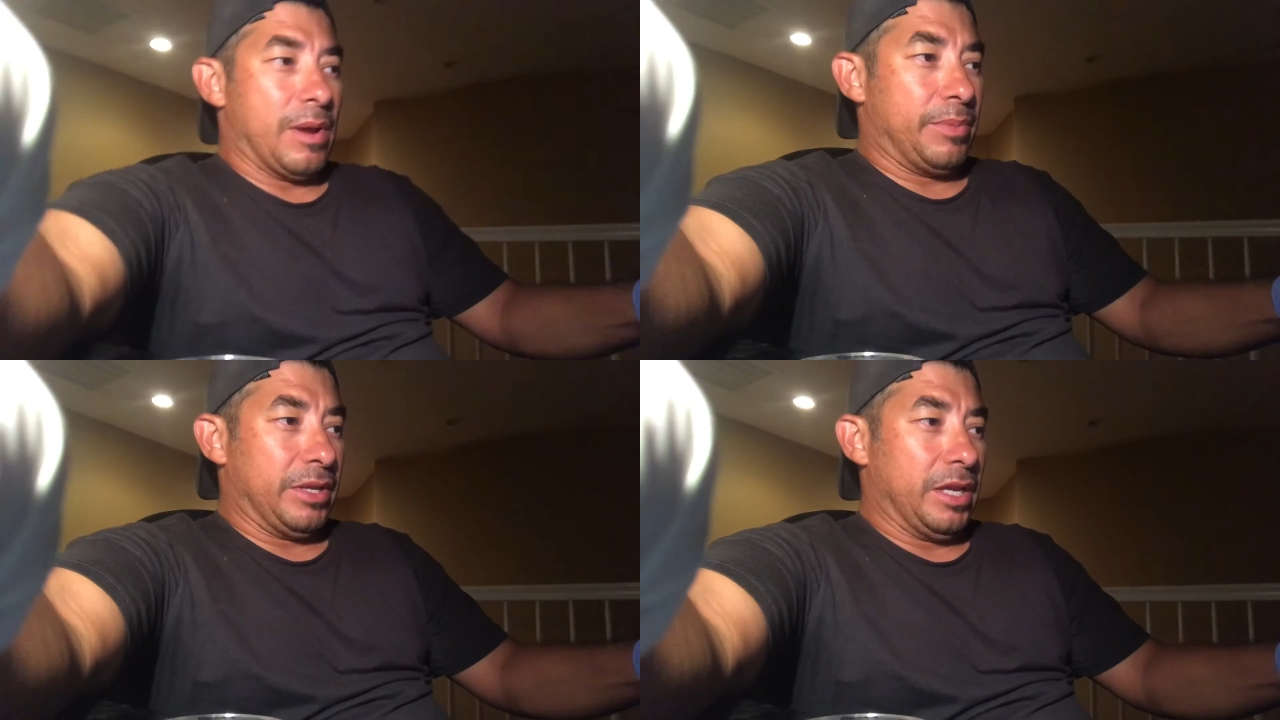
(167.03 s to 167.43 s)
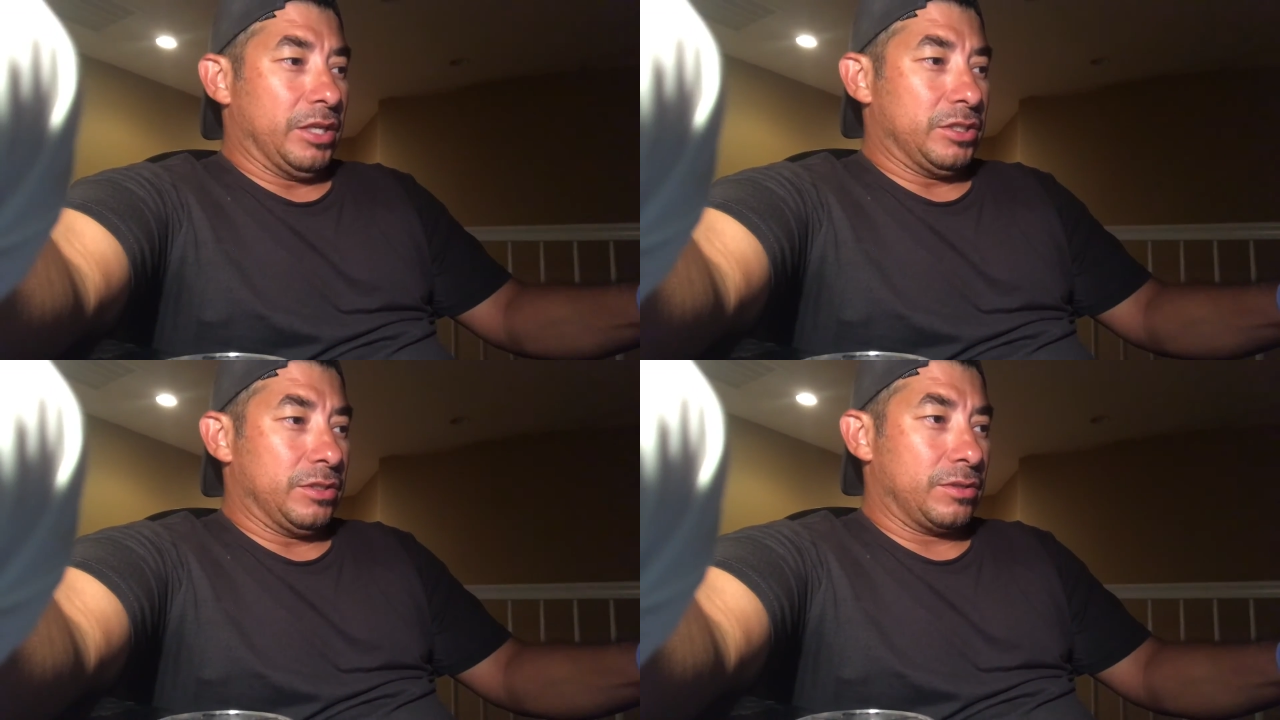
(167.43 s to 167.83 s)

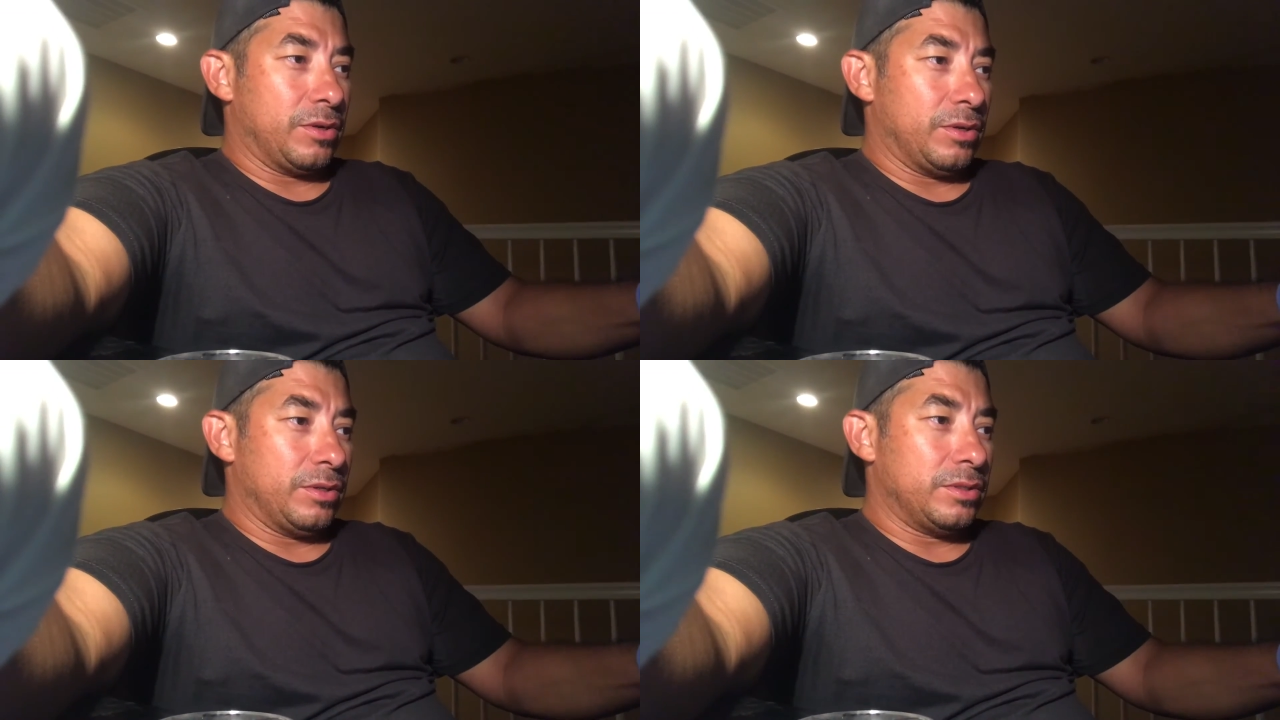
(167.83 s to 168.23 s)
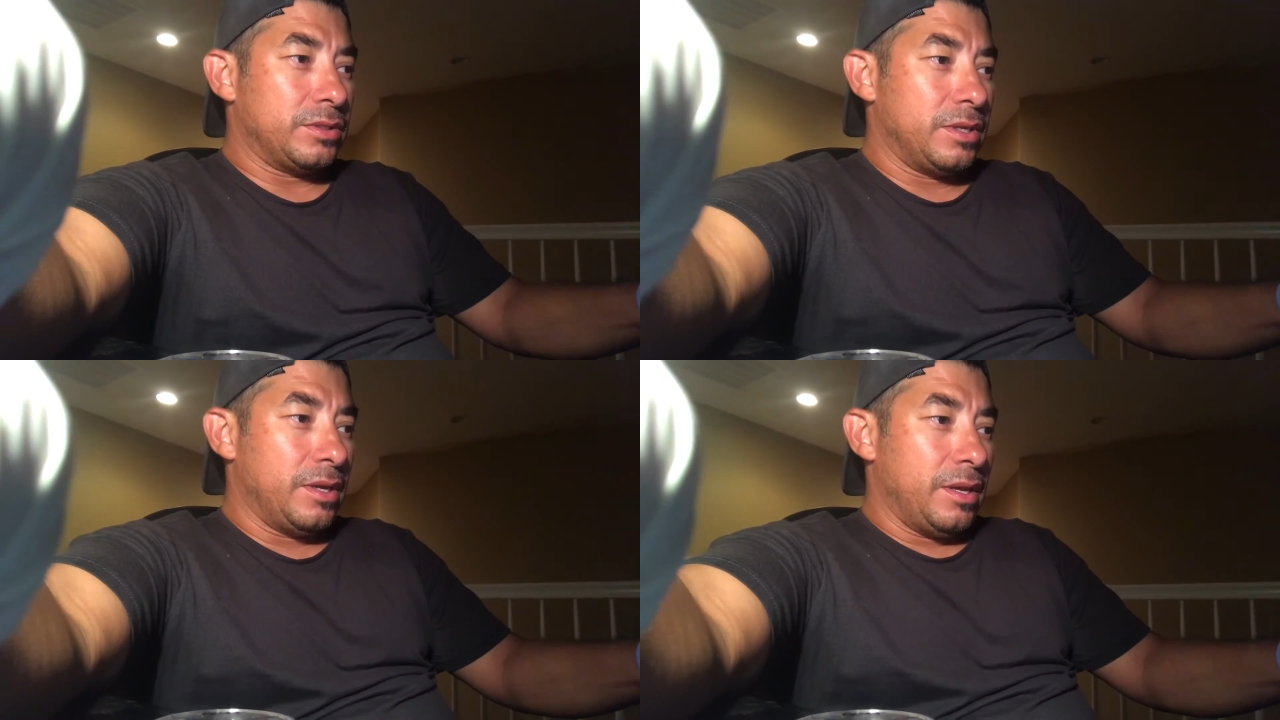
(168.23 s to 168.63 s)
replication
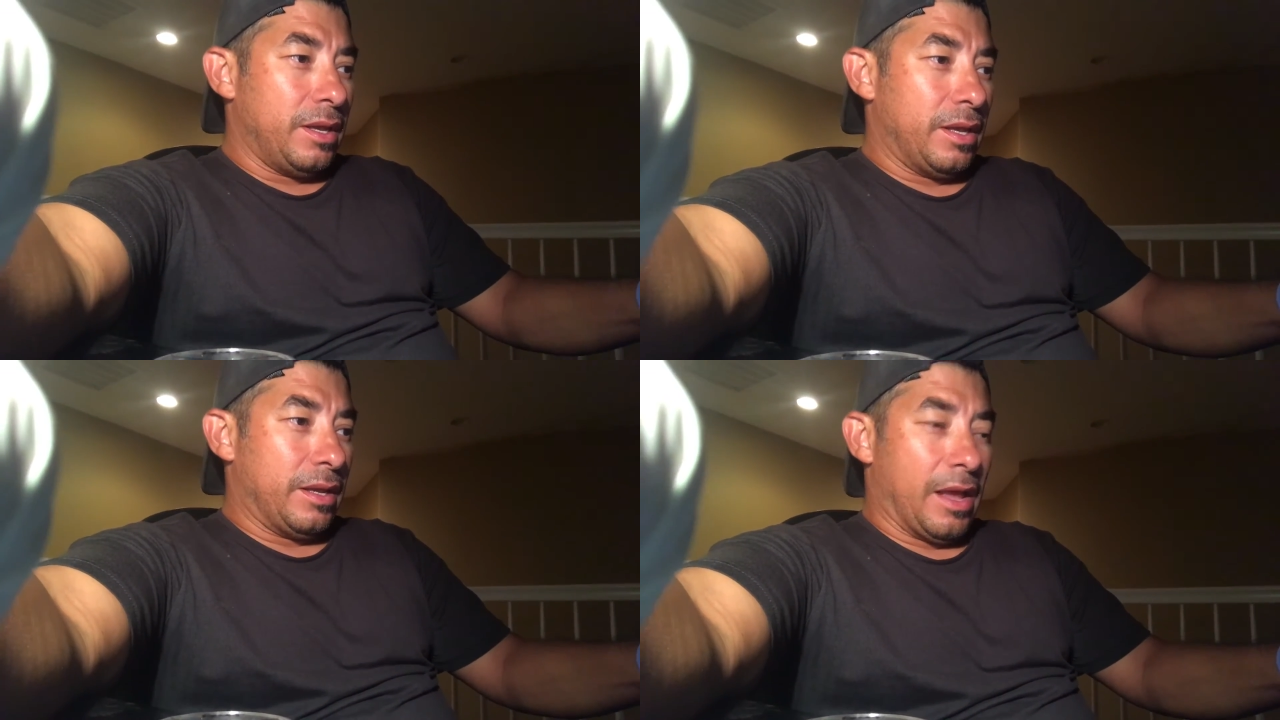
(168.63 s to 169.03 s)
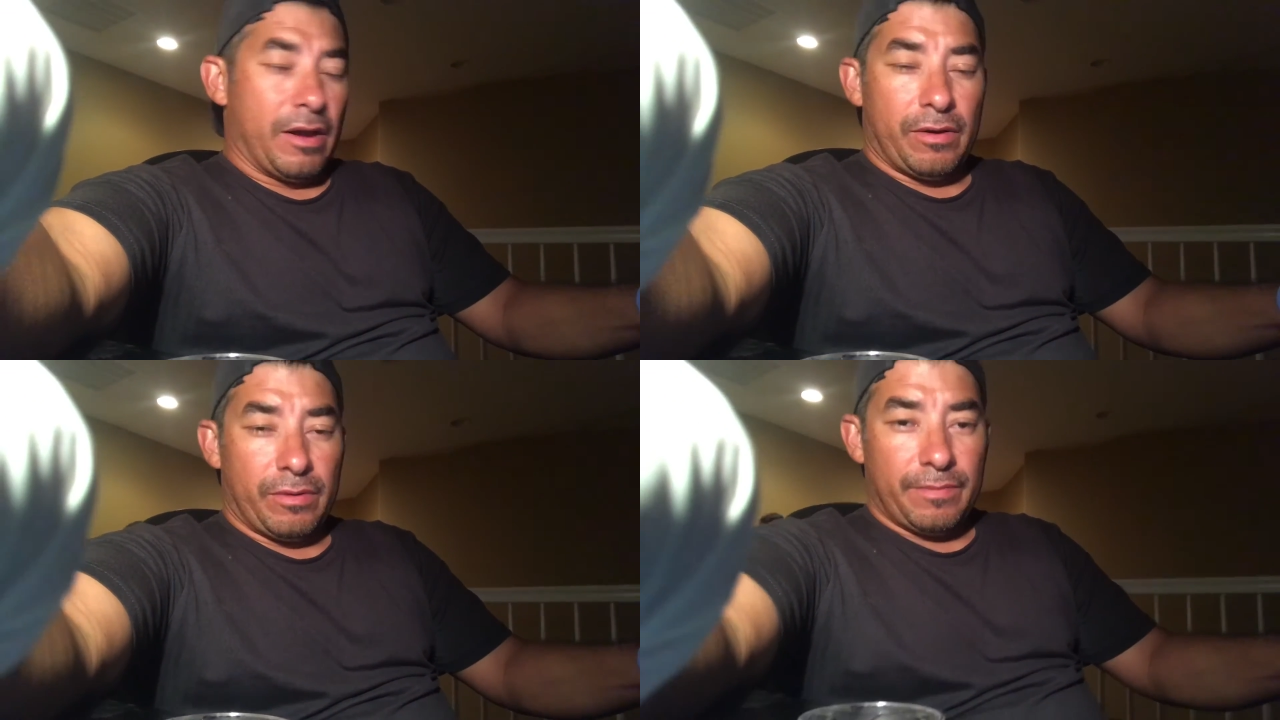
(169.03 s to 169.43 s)
occurs and
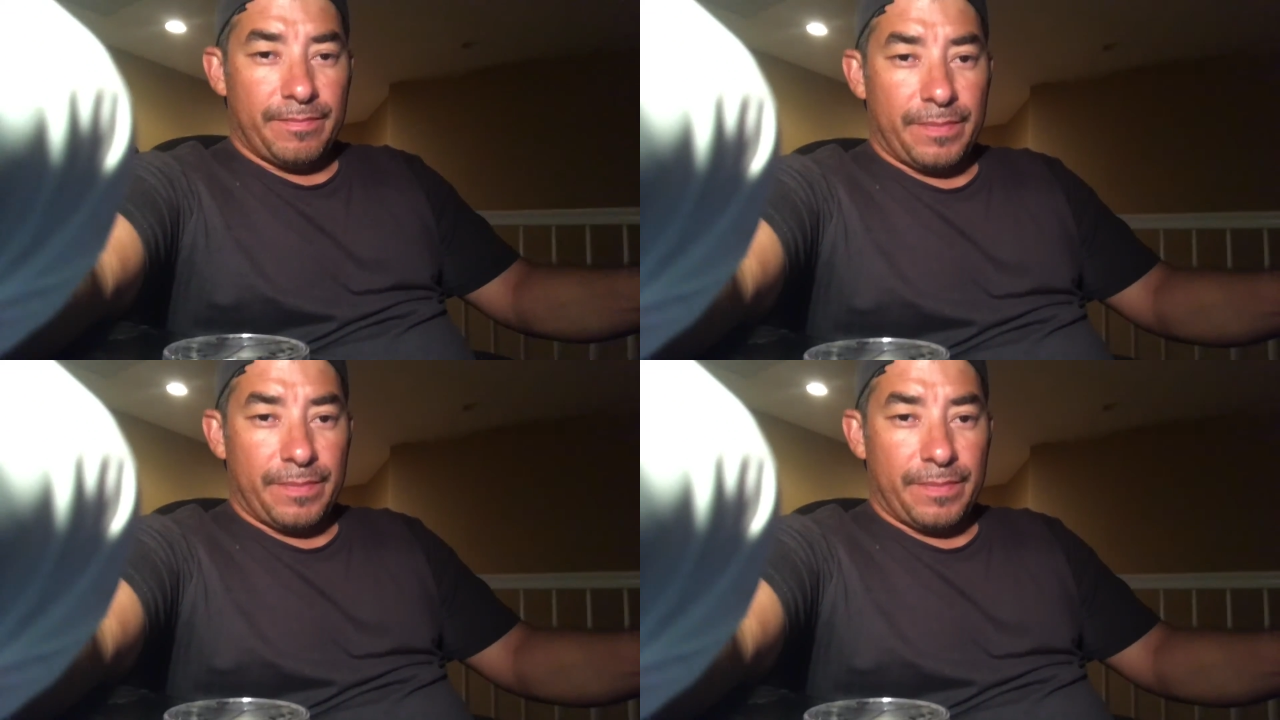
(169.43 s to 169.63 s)
how